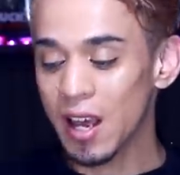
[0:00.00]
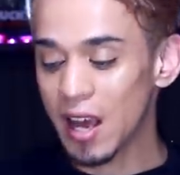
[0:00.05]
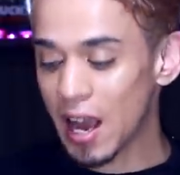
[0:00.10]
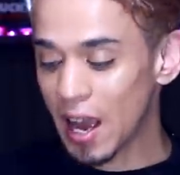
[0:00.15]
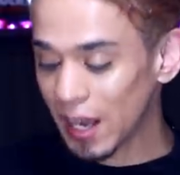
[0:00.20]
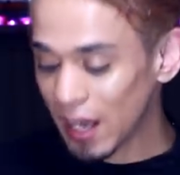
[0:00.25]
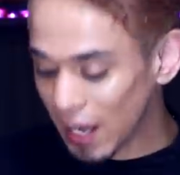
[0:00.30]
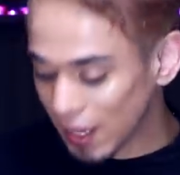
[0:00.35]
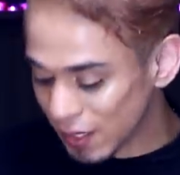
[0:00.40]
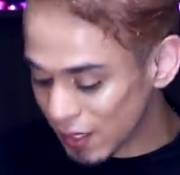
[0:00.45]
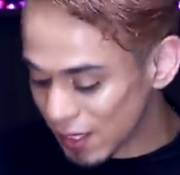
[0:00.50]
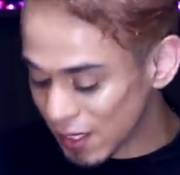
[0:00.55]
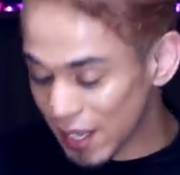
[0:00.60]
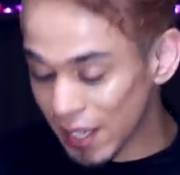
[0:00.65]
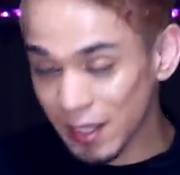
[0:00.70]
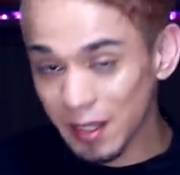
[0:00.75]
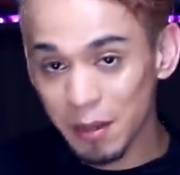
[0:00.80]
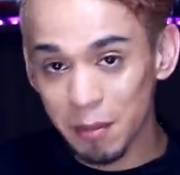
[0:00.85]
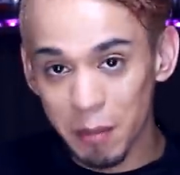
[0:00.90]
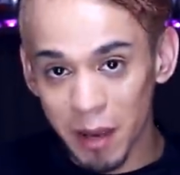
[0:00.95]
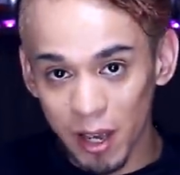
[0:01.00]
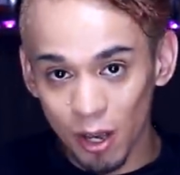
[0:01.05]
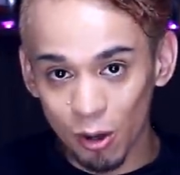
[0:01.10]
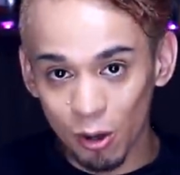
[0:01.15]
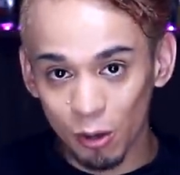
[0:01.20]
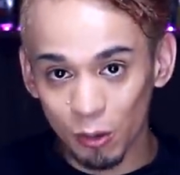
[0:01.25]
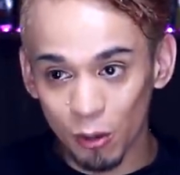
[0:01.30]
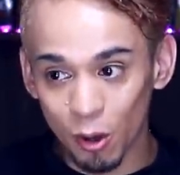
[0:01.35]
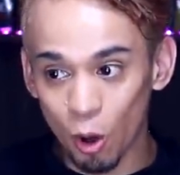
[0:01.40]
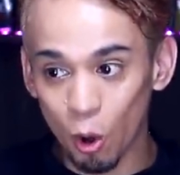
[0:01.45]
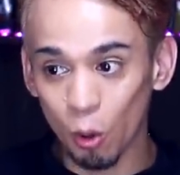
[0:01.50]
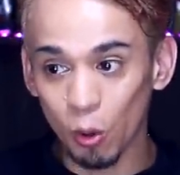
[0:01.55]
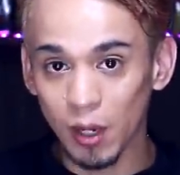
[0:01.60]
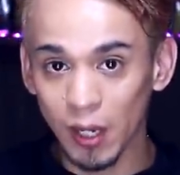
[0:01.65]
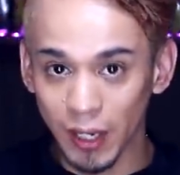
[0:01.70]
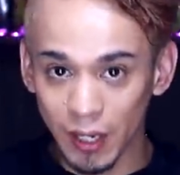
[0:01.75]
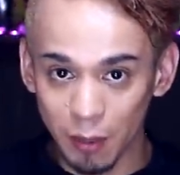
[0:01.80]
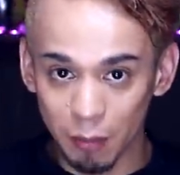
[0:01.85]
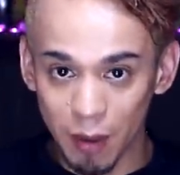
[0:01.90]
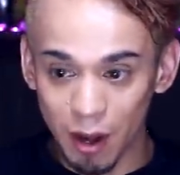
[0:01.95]
I got this in the mail all
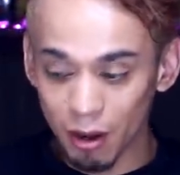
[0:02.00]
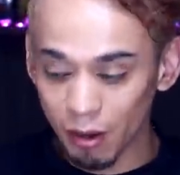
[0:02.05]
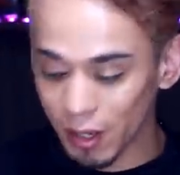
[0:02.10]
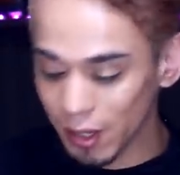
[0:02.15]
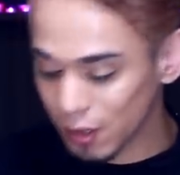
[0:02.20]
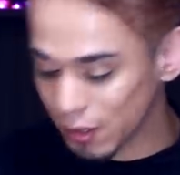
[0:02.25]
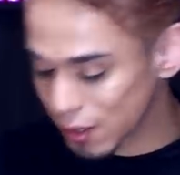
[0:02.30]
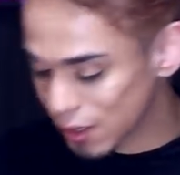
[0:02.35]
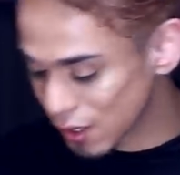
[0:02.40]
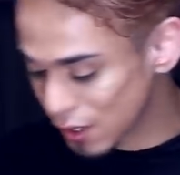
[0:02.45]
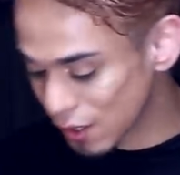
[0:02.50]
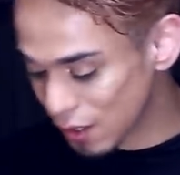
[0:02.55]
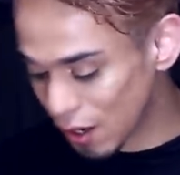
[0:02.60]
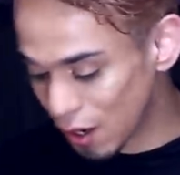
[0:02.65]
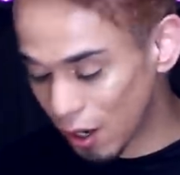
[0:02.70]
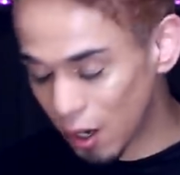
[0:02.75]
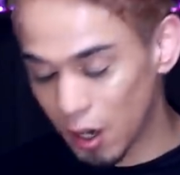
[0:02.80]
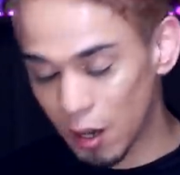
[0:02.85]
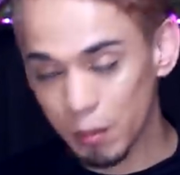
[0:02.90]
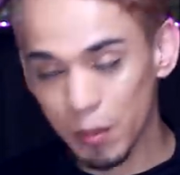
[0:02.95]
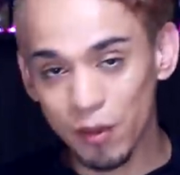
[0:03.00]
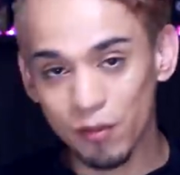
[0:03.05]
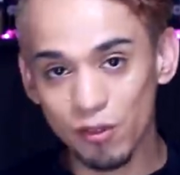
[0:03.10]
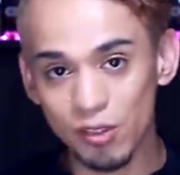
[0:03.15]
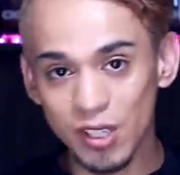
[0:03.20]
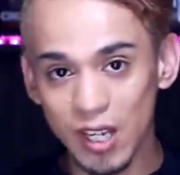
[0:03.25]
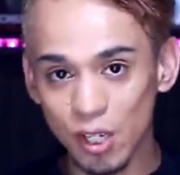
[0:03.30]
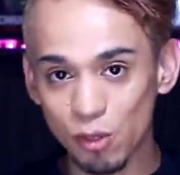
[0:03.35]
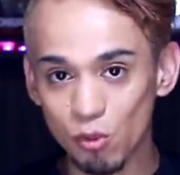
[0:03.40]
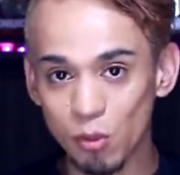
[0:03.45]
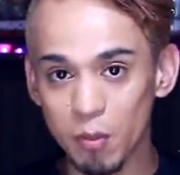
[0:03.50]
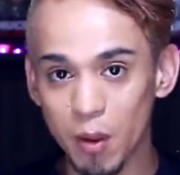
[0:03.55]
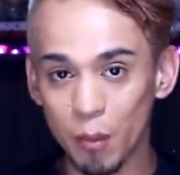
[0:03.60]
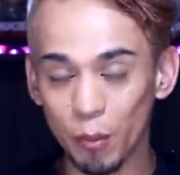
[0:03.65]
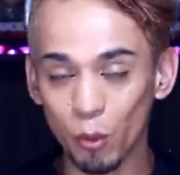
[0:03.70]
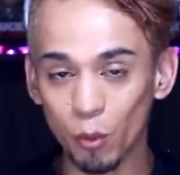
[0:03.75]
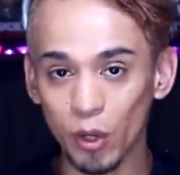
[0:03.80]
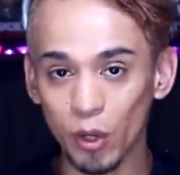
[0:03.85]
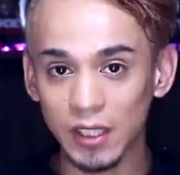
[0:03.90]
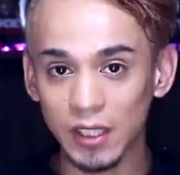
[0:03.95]
late about it. Um, if you guys
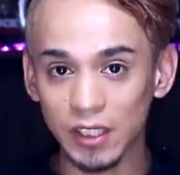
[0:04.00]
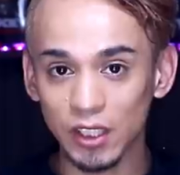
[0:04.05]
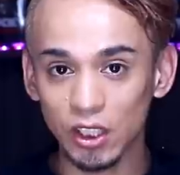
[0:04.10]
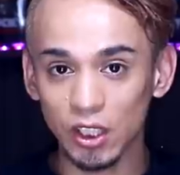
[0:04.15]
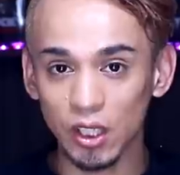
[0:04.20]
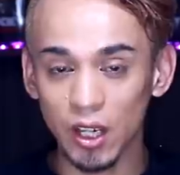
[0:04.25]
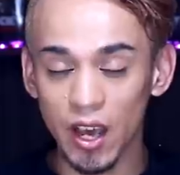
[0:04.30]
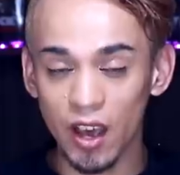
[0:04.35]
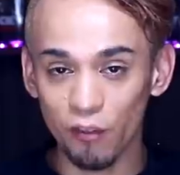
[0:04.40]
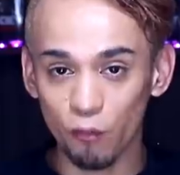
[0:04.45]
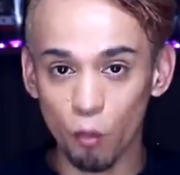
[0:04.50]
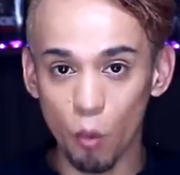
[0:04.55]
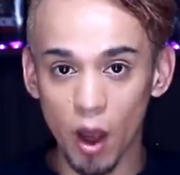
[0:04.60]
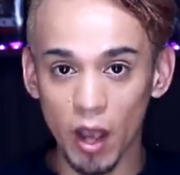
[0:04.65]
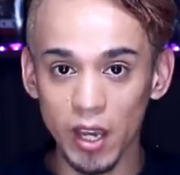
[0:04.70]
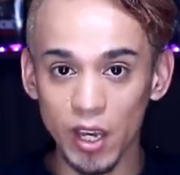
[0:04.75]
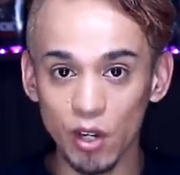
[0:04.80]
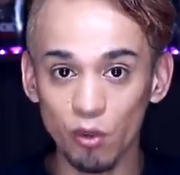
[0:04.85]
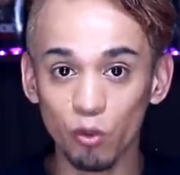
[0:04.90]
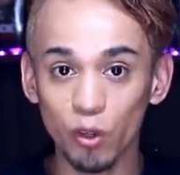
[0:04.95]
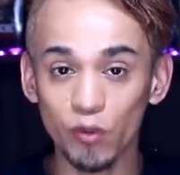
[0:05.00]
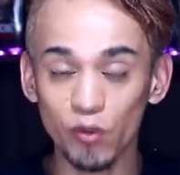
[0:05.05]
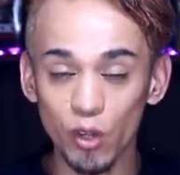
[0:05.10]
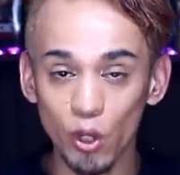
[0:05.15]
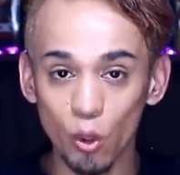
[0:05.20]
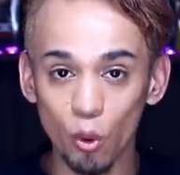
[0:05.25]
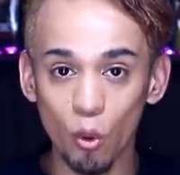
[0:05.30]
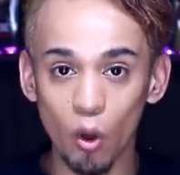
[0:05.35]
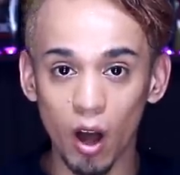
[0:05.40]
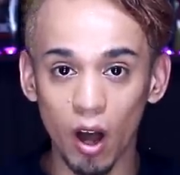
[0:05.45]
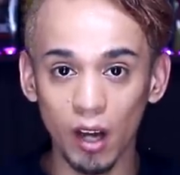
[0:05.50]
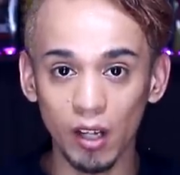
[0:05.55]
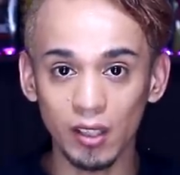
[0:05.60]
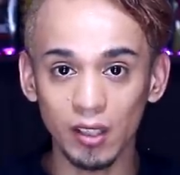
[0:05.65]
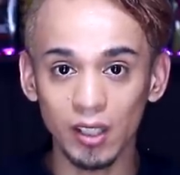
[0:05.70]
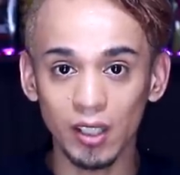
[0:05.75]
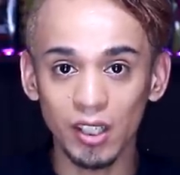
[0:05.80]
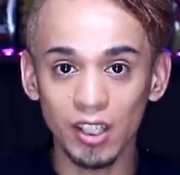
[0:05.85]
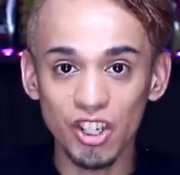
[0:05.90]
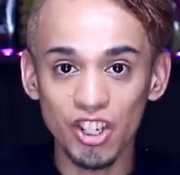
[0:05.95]
remember did the FYE review on
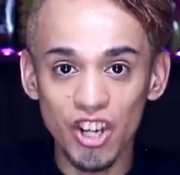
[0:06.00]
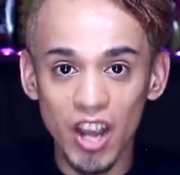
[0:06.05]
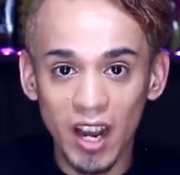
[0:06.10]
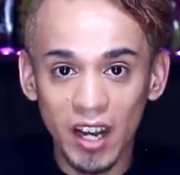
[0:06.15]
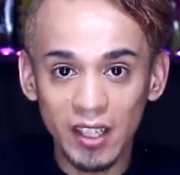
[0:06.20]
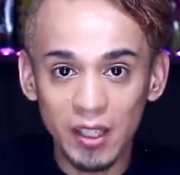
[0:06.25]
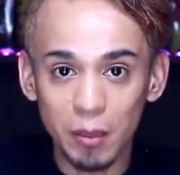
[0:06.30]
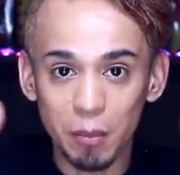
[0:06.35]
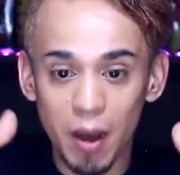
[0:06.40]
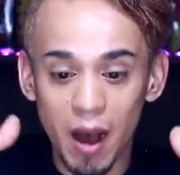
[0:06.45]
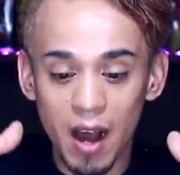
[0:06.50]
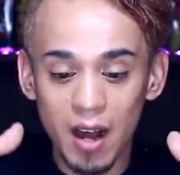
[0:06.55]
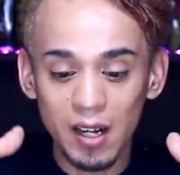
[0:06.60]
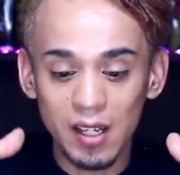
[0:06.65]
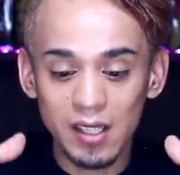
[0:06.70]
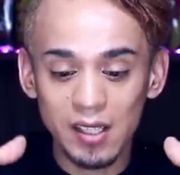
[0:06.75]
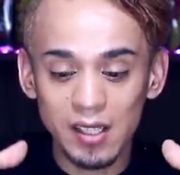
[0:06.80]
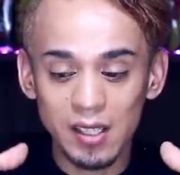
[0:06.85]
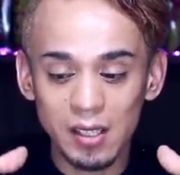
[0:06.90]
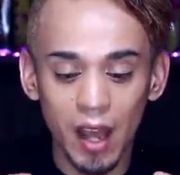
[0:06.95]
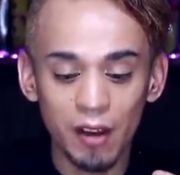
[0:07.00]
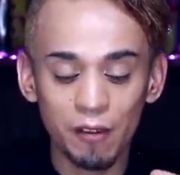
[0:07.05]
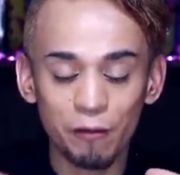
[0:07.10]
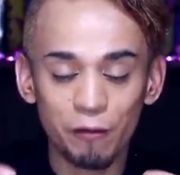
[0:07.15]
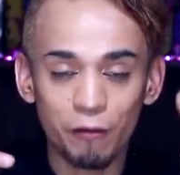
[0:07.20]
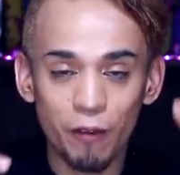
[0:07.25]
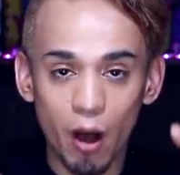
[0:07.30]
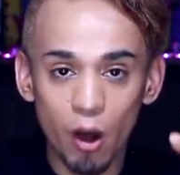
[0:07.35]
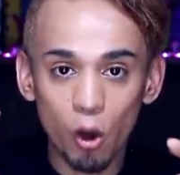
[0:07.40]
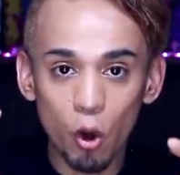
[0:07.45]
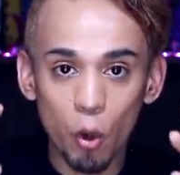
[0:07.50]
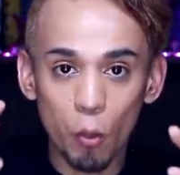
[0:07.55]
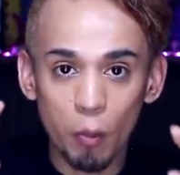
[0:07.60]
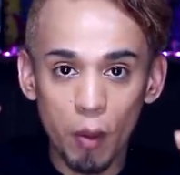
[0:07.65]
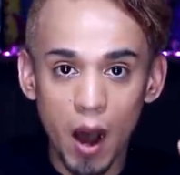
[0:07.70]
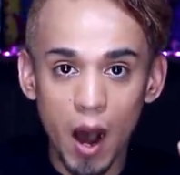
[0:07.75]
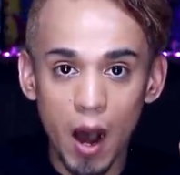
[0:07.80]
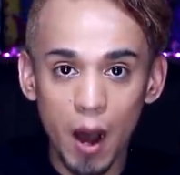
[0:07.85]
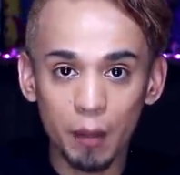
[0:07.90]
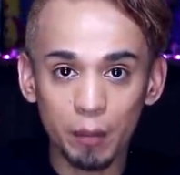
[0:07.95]
the Jack in the Box and Funko
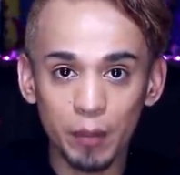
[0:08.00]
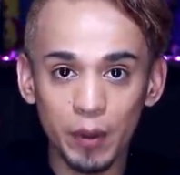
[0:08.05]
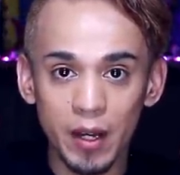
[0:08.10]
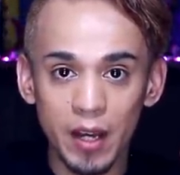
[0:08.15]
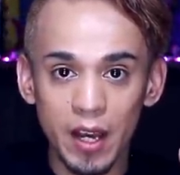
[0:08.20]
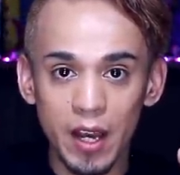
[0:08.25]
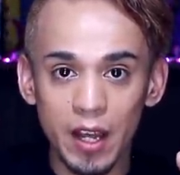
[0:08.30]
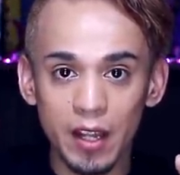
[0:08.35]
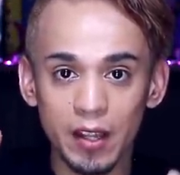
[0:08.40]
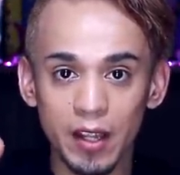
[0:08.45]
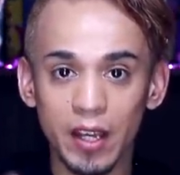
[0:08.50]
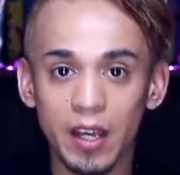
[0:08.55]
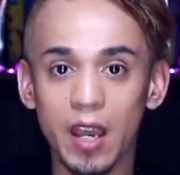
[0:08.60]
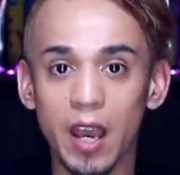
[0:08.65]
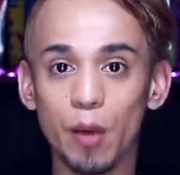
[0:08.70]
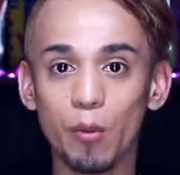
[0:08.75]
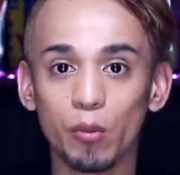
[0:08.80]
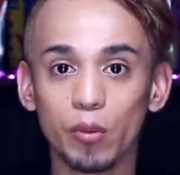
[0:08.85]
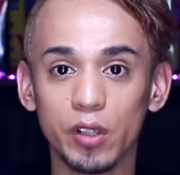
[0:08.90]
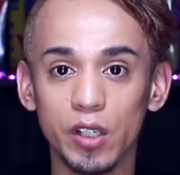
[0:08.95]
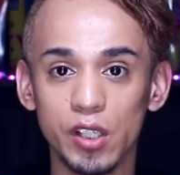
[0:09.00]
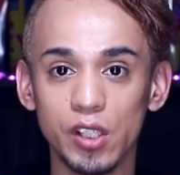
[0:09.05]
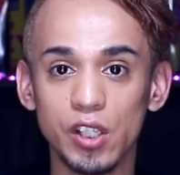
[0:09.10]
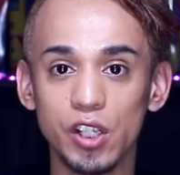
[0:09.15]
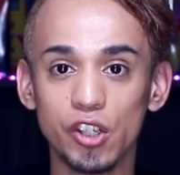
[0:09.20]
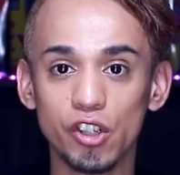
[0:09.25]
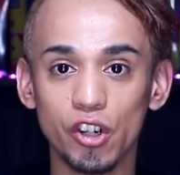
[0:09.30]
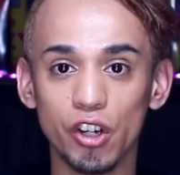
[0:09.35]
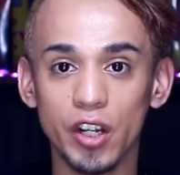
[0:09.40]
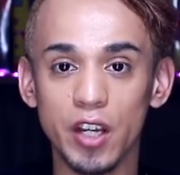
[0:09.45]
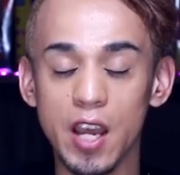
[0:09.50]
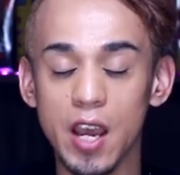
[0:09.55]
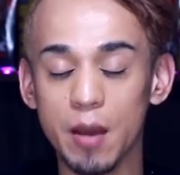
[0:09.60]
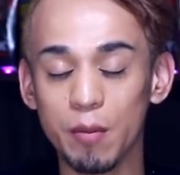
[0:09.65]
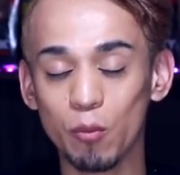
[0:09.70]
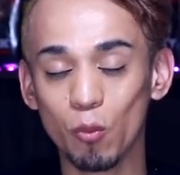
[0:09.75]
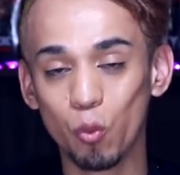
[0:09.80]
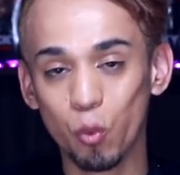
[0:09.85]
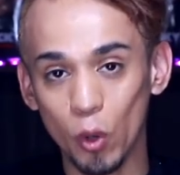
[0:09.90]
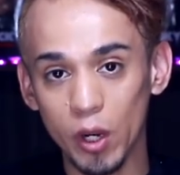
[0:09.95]
Pop, they came. this t-shirt
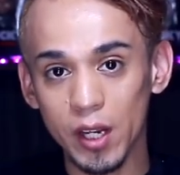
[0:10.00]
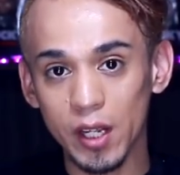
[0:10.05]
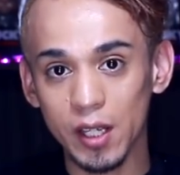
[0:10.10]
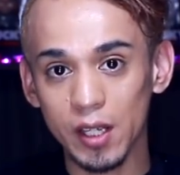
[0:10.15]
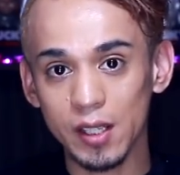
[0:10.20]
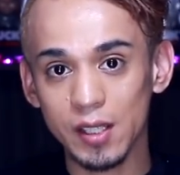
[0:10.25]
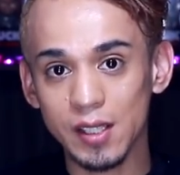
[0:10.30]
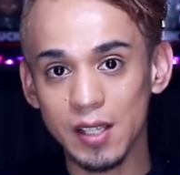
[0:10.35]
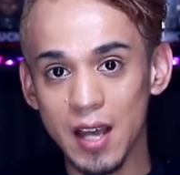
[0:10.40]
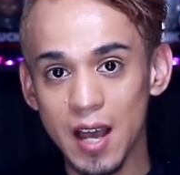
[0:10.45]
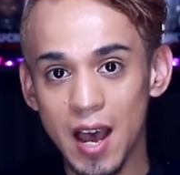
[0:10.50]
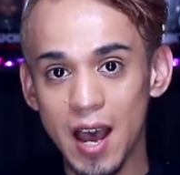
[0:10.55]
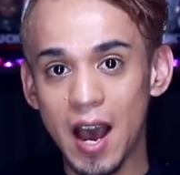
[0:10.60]
came with it.